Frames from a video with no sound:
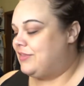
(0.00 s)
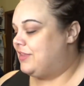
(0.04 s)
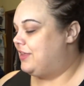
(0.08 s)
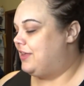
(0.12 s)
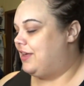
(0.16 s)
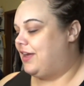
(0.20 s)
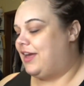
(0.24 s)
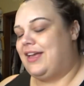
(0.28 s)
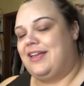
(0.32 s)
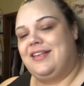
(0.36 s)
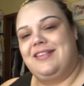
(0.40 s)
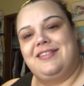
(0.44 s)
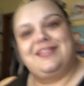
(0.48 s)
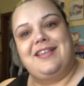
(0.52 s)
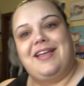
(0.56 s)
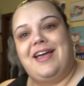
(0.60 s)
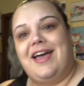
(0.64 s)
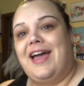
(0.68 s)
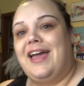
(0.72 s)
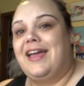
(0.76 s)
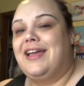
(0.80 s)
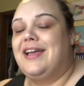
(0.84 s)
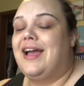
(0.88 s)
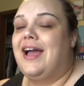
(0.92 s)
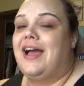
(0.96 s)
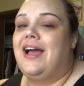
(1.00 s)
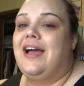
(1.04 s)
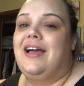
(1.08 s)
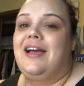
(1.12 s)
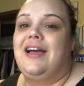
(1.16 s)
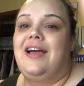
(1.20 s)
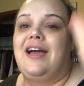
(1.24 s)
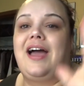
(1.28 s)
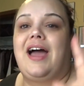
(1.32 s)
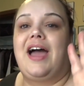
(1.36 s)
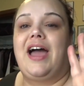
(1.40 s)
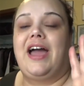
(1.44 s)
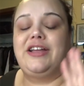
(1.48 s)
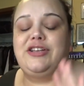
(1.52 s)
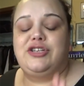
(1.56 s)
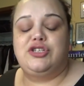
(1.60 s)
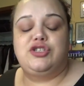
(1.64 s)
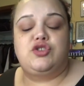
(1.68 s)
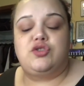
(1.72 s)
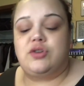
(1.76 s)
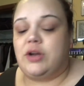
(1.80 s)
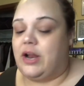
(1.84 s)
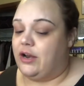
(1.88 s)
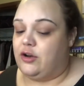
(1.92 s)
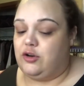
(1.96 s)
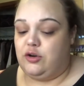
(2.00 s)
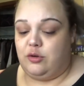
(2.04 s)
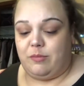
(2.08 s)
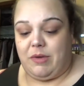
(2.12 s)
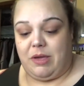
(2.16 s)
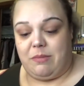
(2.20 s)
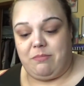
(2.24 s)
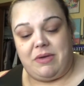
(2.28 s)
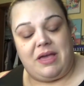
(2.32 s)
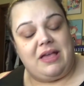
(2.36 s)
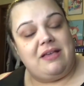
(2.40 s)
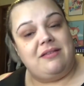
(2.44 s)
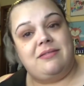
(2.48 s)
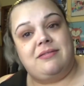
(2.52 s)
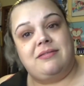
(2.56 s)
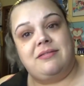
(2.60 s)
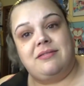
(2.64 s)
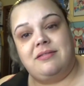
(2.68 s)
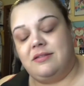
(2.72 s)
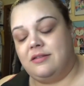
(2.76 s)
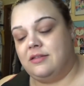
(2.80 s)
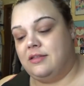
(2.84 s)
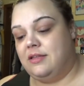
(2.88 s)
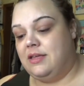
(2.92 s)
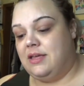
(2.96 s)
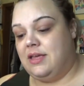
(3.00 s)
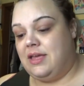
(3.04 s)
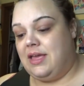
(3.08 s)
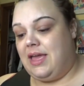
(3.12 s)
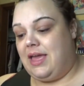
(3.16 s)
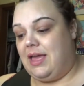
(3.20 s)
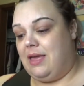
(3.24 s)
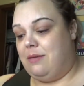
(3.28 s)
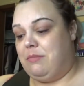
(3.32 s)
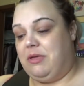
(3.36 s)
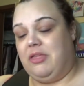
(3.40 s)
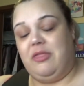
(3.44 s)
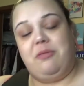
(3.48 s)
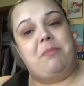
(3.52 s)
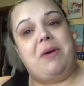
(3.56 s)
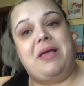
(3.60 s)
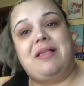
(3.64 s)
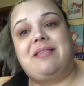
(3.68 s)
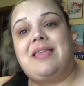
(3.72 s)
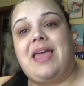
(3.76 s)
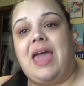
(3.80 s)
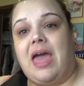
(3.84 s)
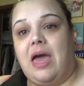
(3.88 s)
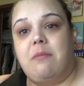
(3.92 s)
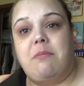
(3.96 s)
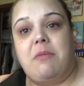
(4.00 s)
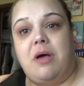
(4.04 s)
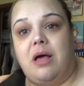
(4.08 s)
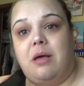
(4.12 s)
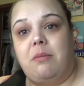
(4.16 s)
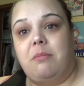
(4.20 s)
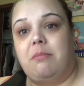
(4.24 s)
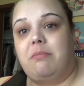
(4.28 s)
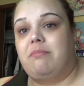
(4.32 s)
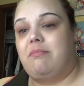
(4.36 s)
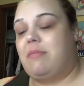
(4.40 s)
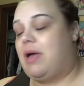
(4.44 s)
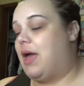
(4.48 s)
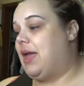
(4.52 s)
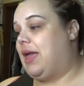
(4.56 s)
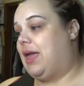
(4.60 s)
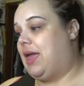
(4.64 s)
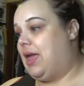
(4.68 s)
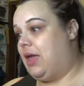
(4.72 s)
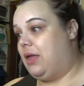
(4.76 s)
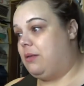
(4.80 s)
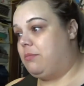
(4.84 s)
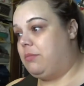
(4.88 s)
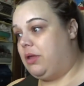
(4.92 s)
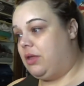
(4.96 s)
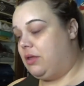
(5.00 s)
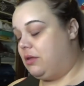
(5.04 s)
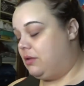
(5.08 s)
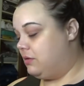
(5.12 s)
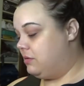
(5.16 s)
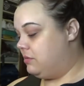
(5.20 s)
You guys, I I just try to do my best and be the best cat mom I can be.